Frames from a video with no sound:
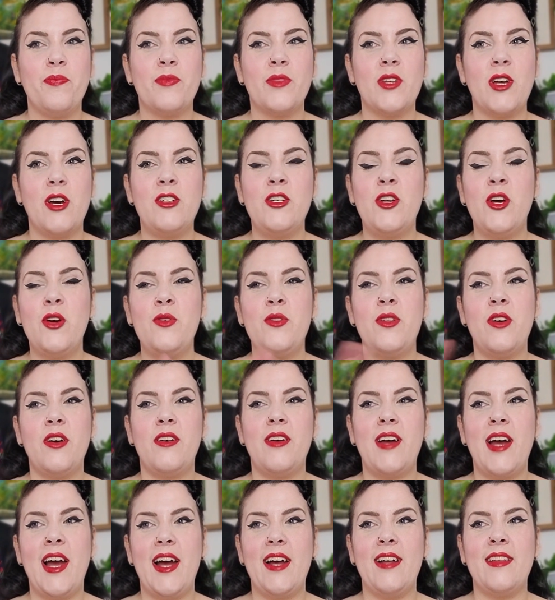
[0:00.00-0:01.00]
I know
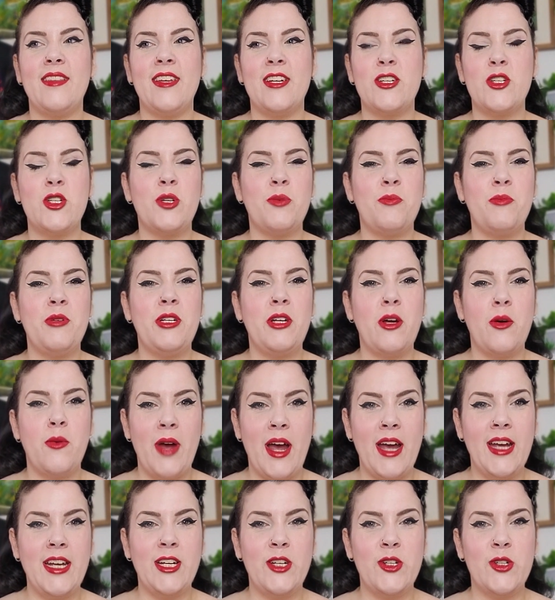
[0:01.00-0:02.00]
that there should be no
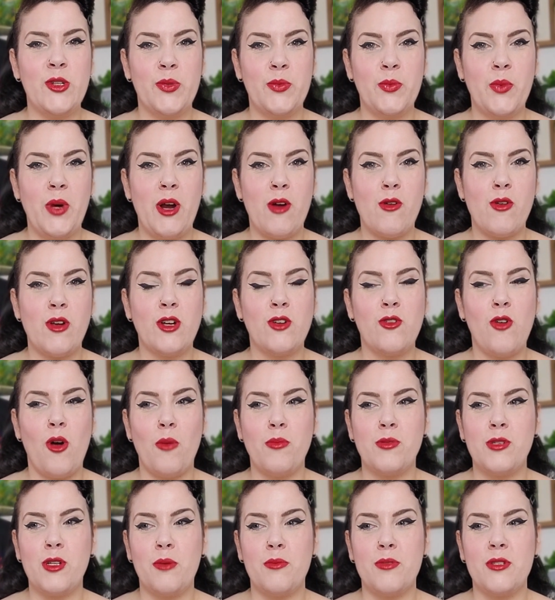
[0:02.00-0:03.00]
age on wearing crop
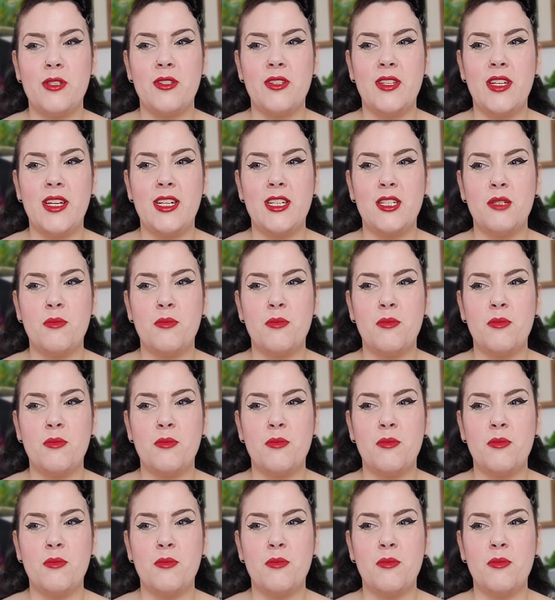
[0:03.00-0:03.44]
tops and things,